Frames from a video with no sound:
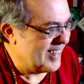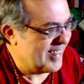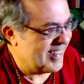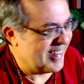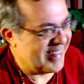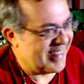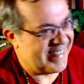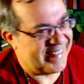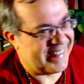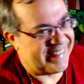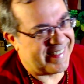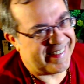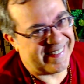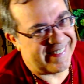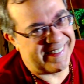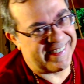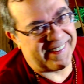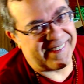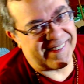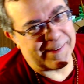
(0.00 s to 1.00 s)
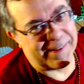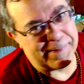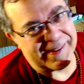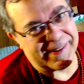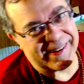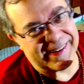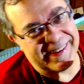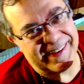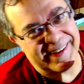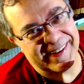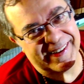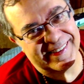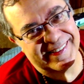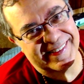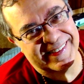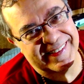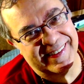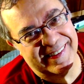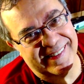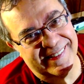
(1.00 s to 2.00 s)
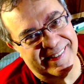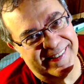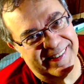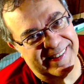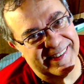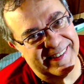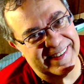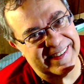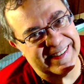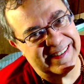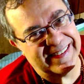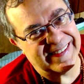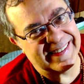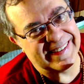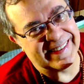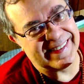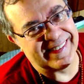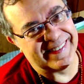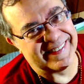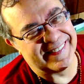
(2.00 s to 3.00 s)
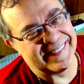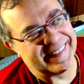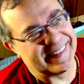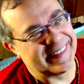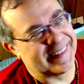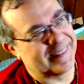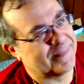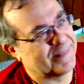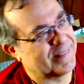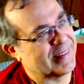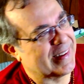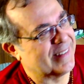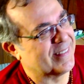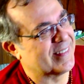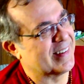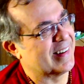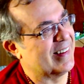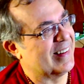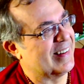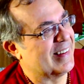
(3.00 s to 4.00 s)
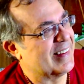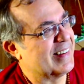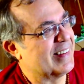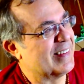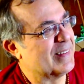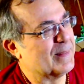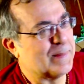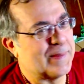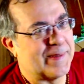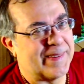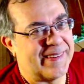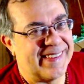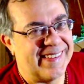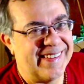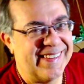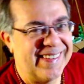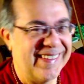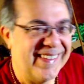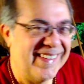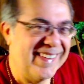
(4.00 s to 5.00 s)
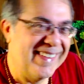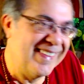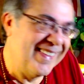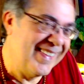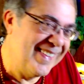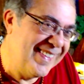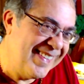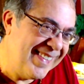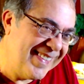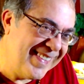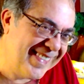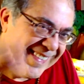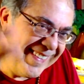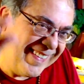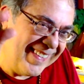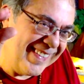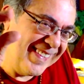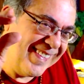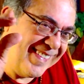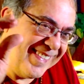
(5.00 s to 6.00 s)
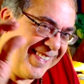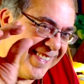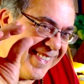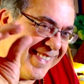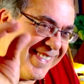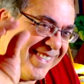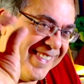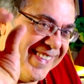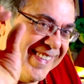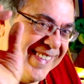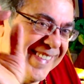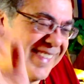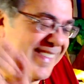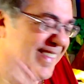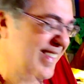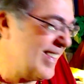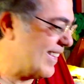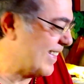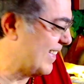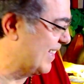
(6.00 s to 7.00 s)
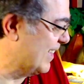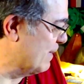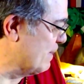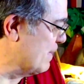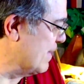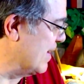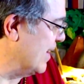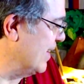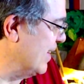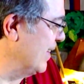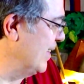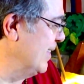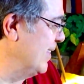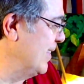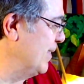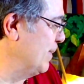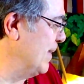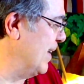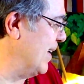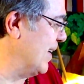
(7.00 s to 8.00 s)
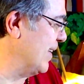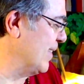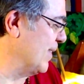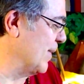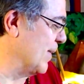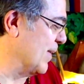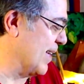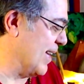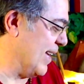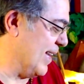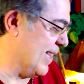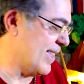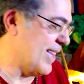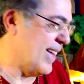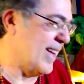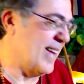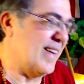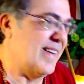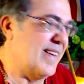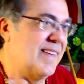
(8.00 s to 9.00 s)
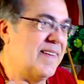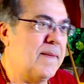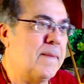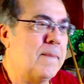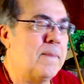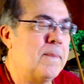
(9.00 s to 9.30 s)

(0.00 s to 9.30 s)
Just to show you where my day's going, my drink at 5 o'clock in the morning, just gonna squeeze in our little Mongoose Max Hawaii thing.